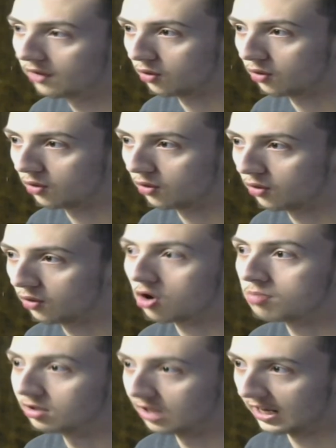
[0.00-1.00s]
for its
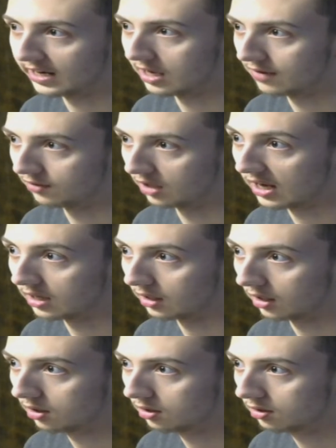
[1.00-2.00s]
terrible light novel
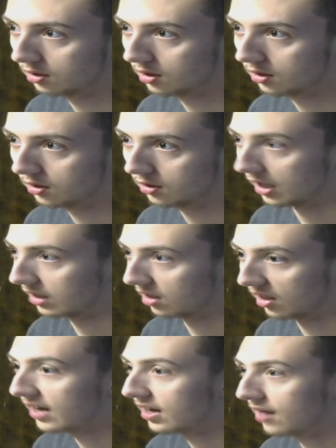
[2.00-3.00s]
ending. Like, the
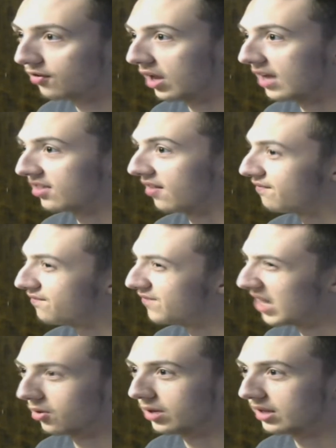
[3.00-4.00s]
light novel has a
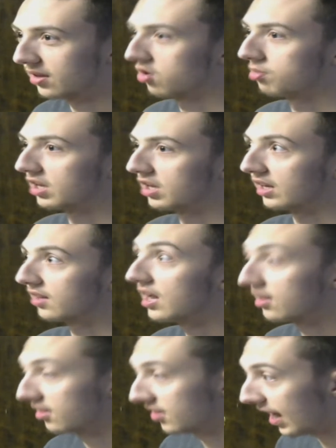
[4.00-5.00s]
very terrible ending. It's
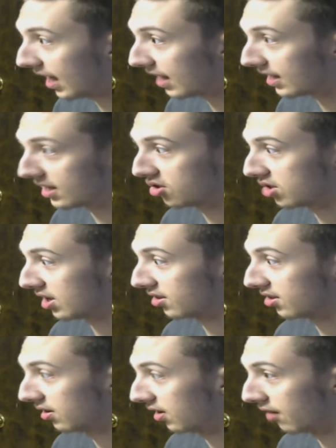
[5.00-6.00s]
not sad, it's
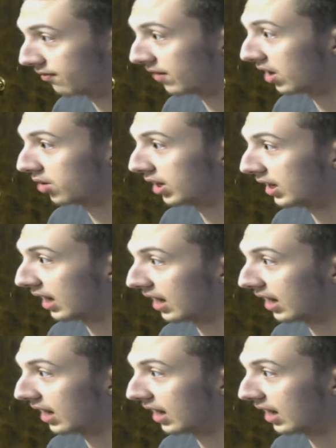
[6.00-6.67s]
just a very